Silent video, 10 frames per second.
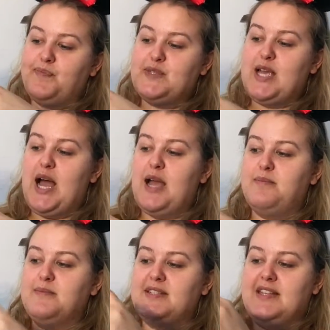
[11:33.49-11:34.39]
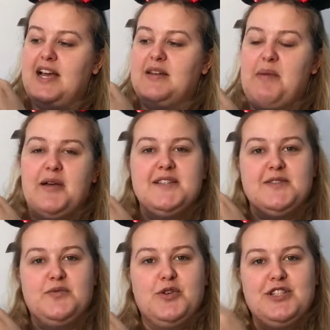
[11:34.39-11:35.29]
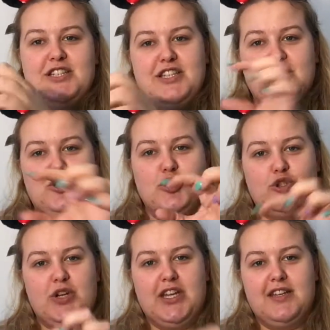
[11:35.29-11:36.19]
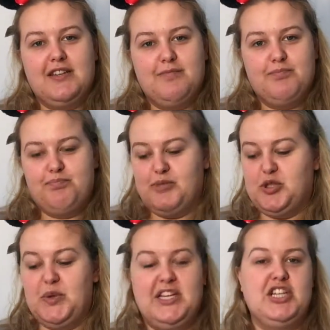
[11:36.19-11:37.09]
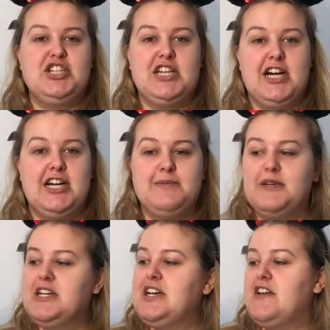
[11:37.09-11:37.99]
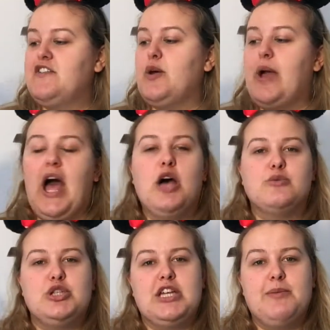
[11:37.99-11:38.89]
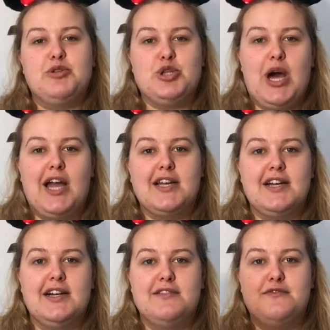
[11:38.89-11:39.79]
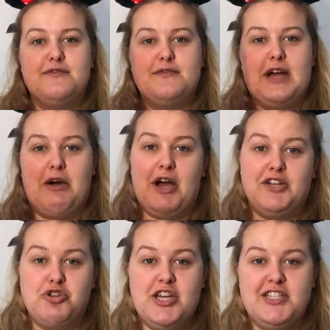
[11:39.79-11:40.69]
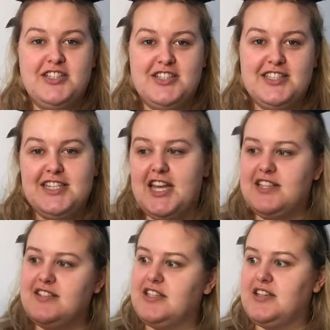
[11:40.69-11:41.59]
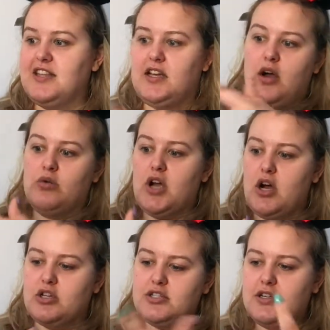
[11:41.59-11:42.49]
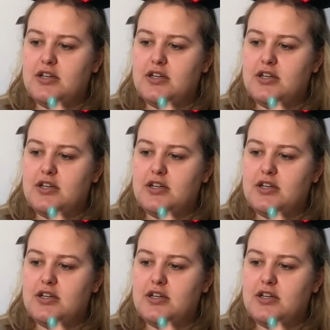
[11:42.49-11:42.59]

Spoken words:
times and amounts of water that you should drink between each time, so it helps you keep a track of how hydrated you're staying, so you can think, oh gosh,